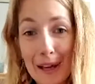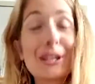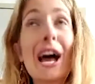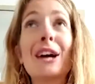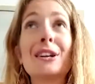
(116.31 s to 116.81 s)
which
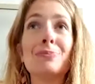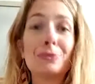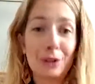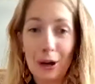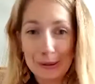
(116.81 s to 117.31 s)
actually
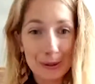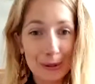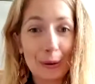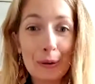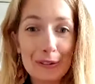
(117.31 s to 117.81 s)
broadcast to
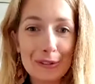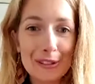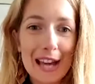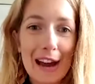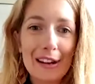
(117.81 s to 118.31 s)
the whole of
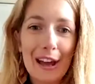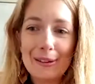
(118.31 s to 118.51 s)
Ontario.